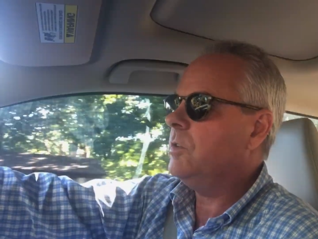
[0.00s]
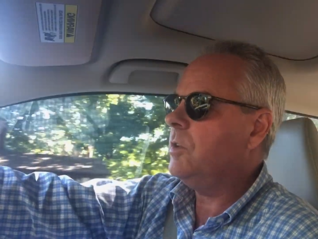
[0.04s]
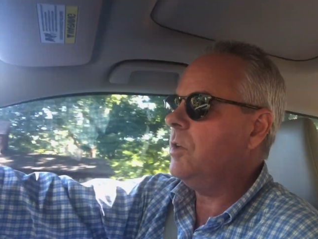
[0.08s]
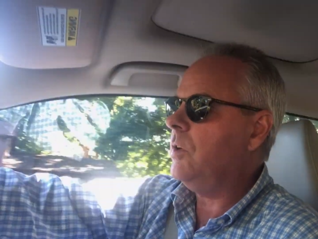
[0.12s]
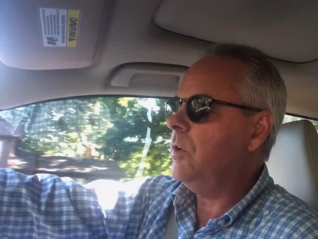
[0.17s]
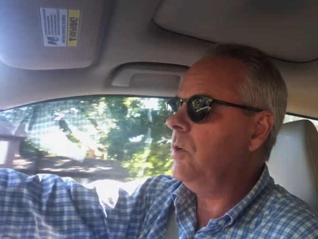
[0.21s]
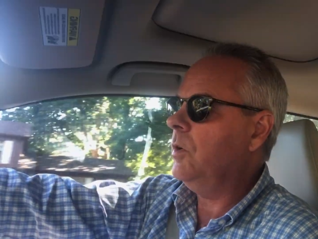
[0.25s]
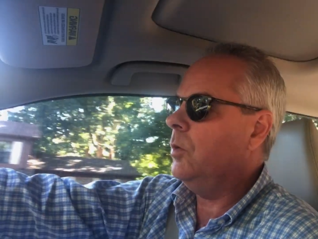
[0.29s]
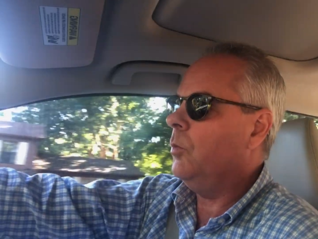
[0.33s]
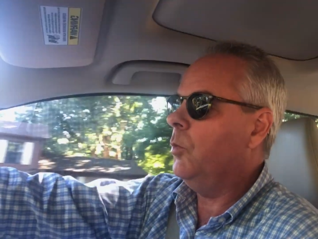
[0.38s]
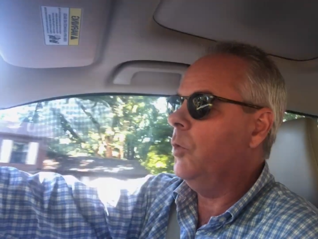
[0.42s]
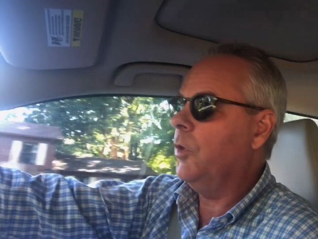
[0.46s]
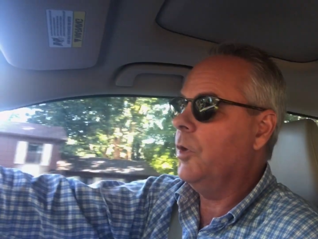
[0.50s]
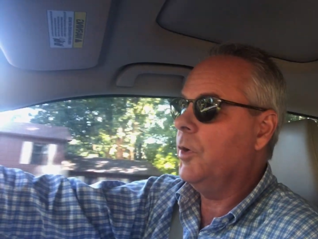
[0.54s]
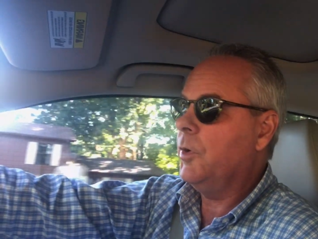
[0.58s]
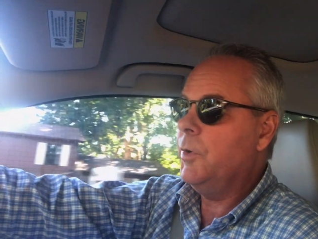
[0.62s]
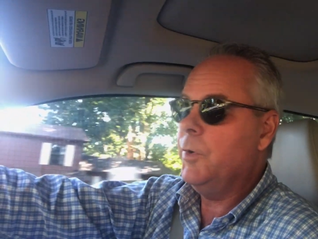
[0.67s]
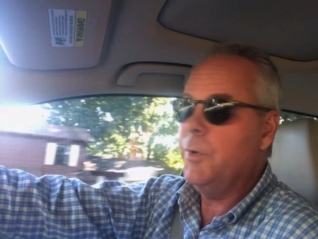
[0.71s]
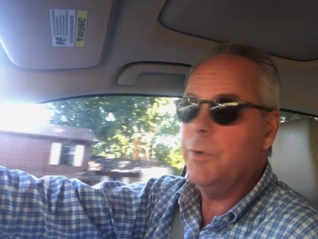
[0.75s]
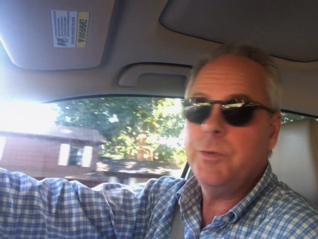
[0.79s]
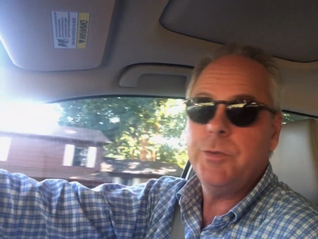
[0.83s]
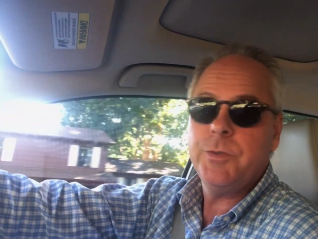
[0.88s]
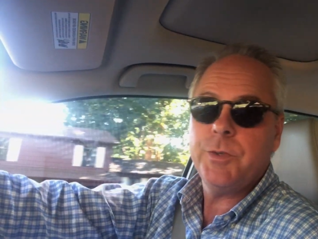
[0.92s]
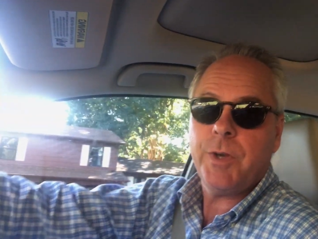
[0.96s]
home with a
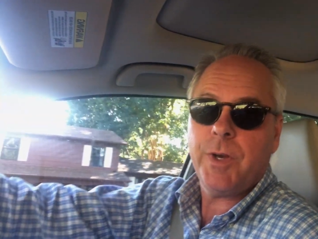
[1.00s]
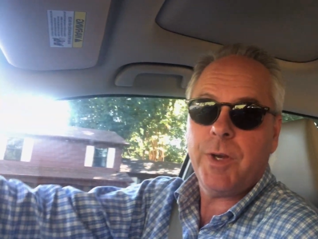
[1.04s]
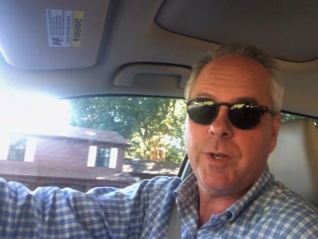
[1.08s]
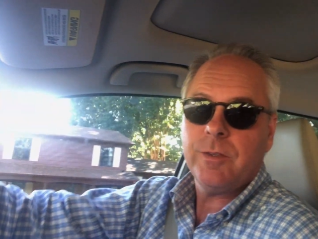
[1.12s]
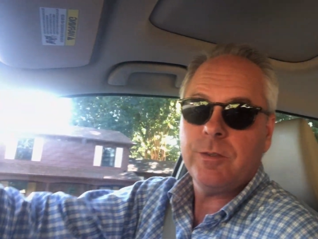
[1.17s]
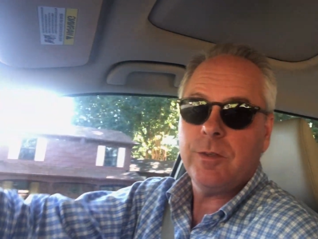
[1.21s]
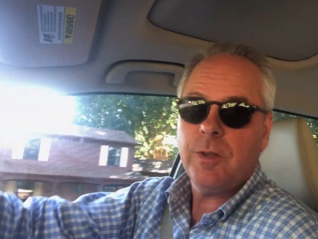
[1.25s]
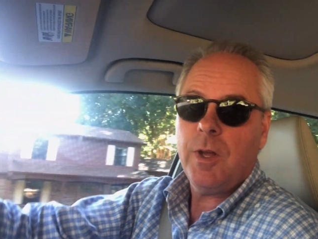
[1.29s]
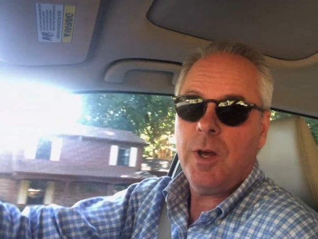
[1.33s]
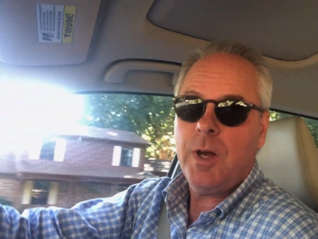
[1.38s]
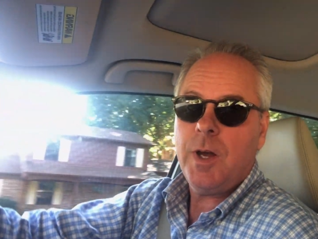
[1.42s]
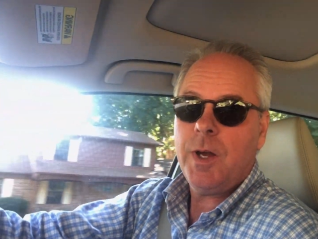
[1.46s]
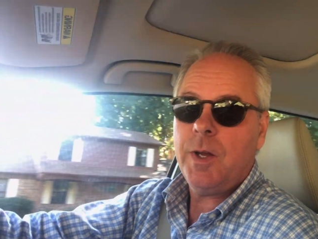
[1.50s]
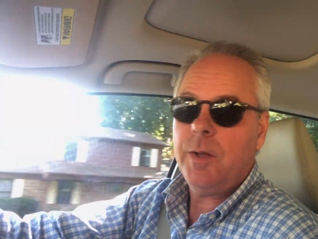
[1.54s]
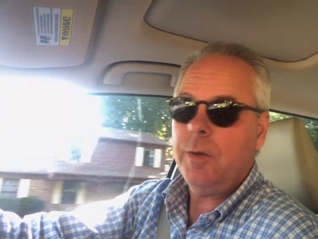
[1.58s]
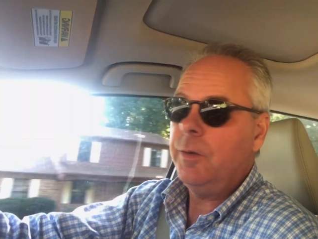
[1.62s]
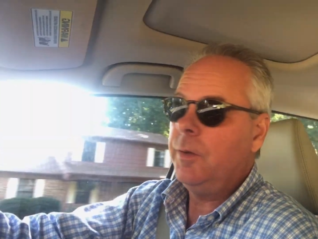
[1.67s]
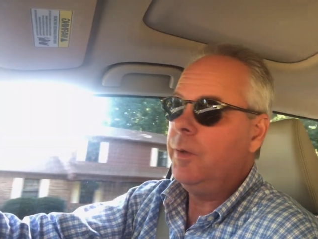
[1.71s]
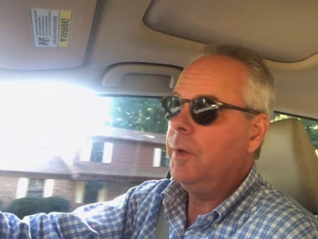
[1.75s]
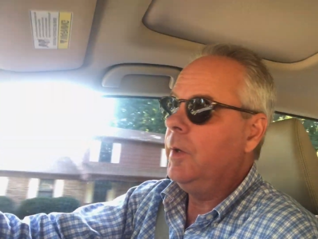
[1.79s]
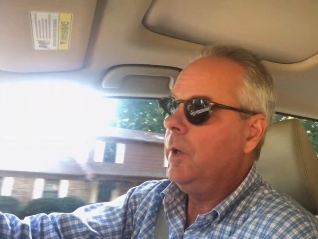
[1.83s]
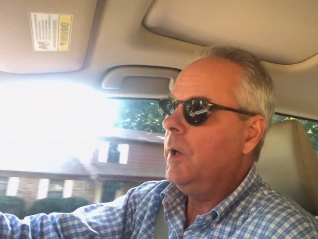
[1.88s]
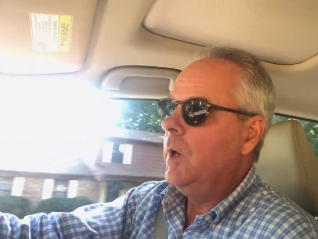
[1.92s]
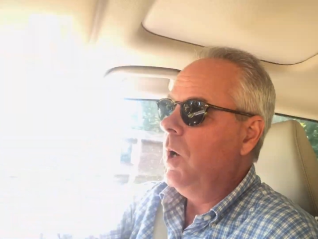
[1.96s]
good sized lot,
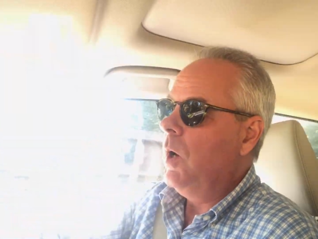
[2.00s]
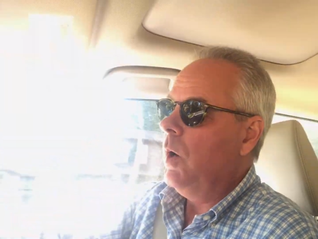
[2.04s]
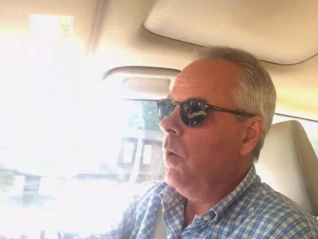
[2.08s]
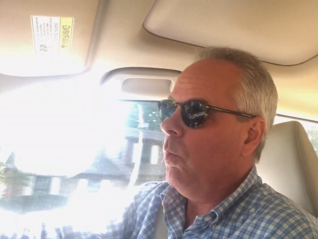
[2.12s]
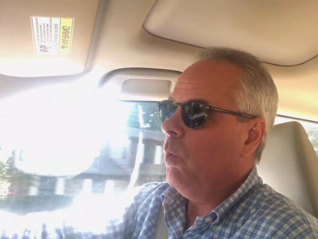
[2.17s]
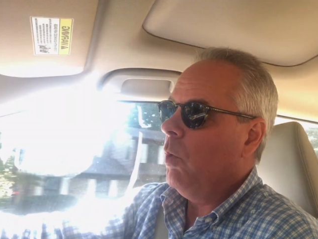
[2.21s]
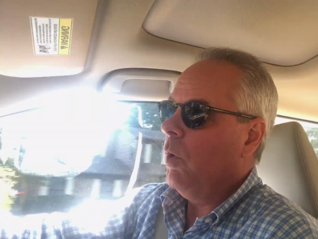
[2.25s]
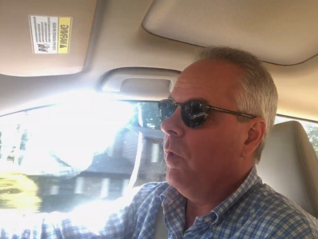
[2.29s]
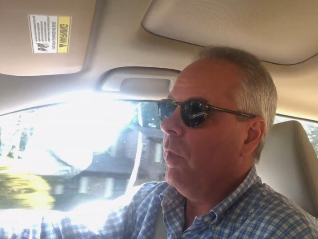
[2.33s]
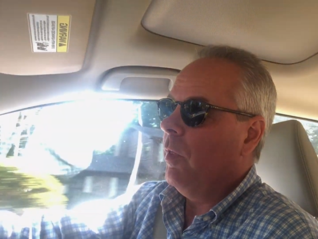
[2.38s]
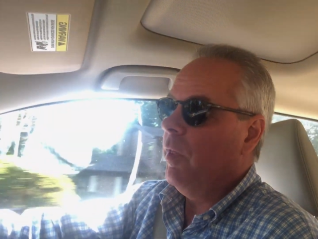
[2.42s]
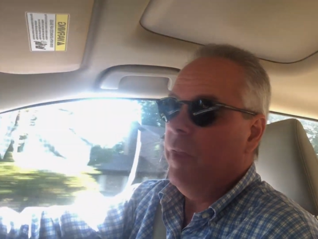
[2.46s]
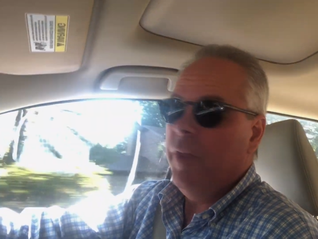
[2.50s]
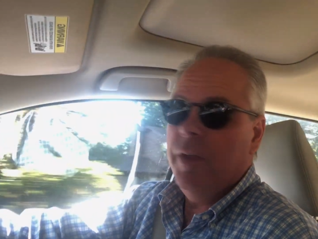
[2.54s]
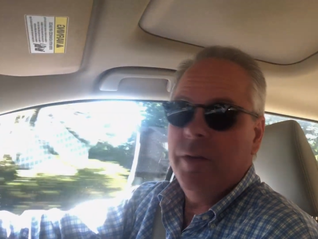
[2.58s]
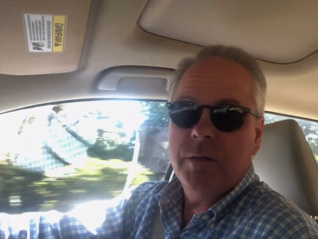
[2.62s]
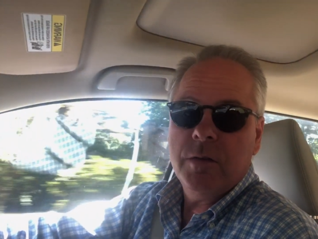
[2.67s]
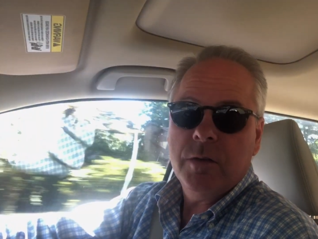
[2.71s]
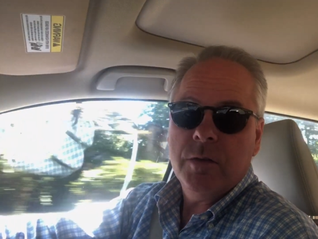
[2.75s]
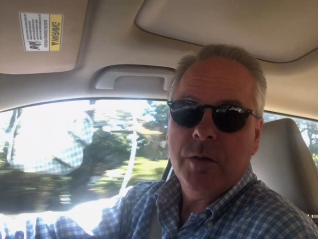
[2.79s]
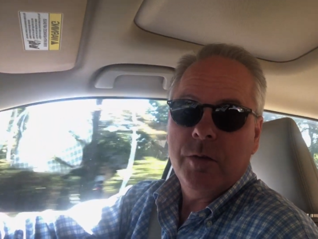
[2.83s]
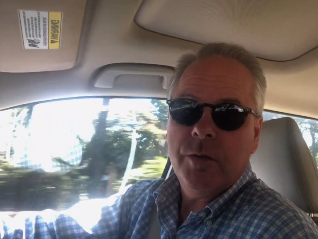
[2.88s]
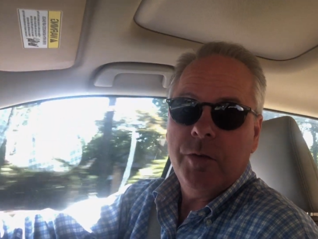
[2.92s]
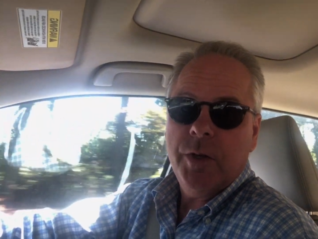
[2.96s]
well,
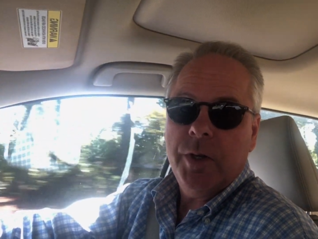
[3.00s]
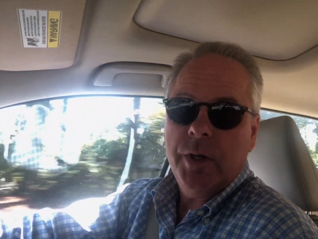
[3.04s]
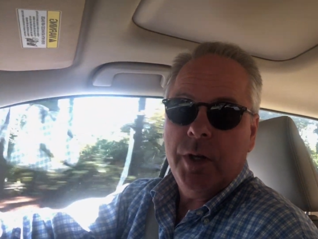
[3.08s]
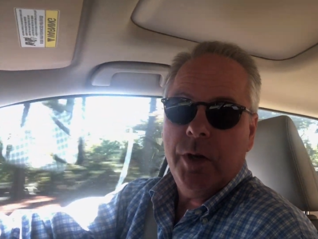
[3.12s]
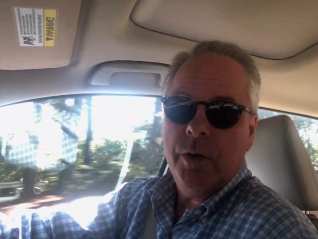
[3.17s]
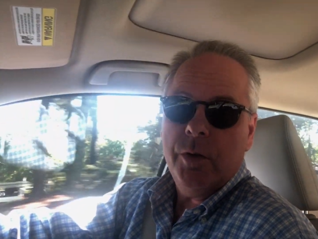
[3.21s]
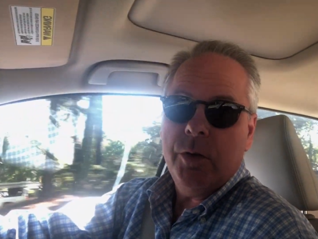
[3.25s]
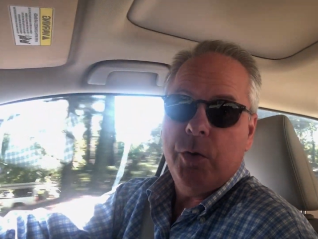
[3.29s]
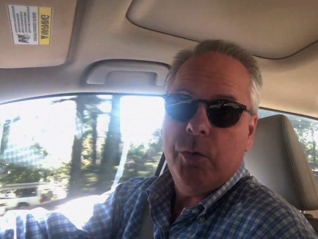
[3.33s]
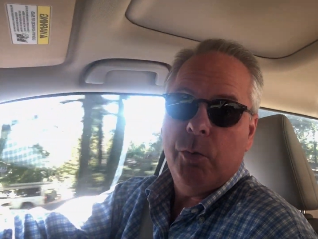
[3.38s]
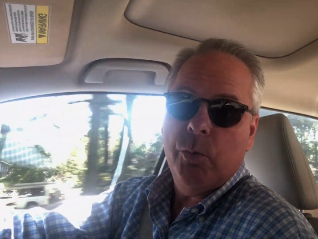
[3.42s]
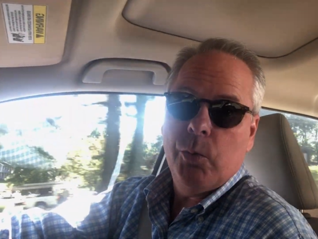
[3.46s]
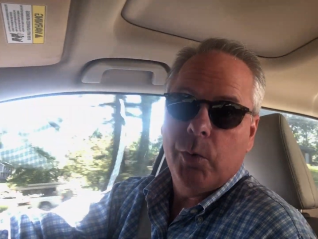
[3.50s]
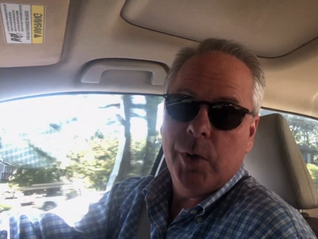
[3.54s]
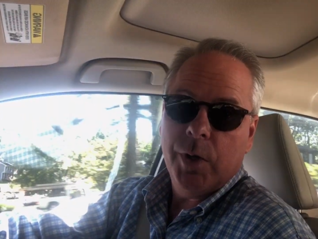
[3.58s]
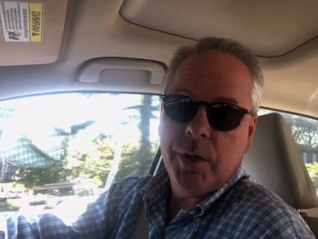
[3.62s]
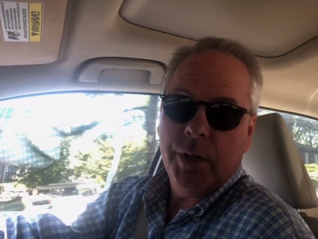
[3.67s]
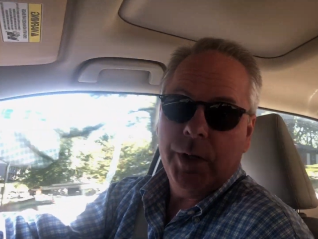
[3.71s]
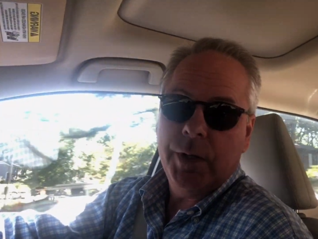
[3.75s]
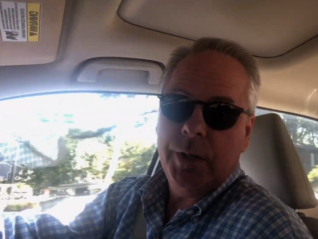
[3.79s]
this is a video you really